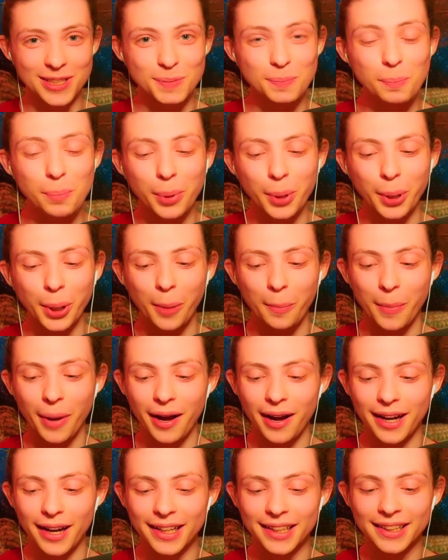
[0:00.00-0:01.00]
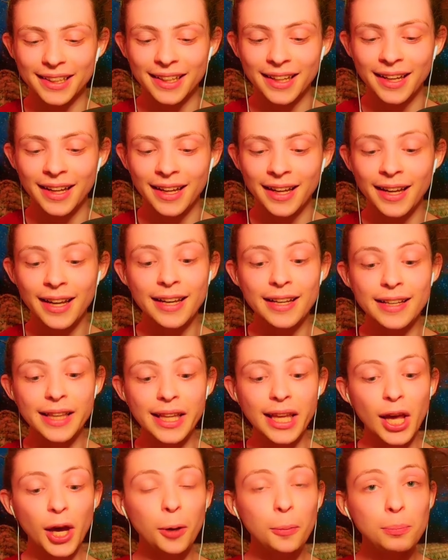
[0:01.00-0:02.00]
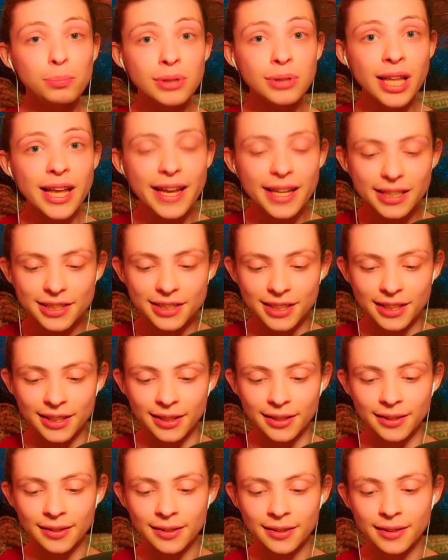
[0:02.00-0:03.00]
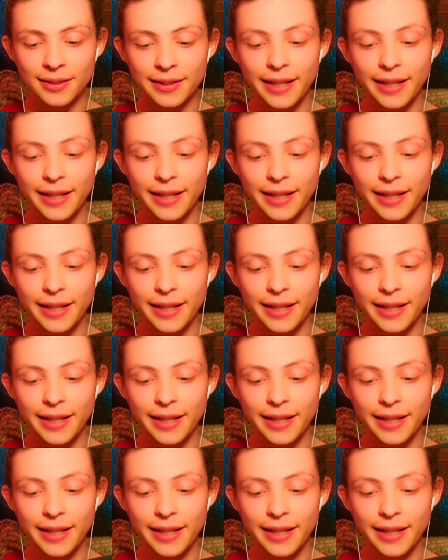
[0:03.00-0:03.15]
is Brahman. The oblation,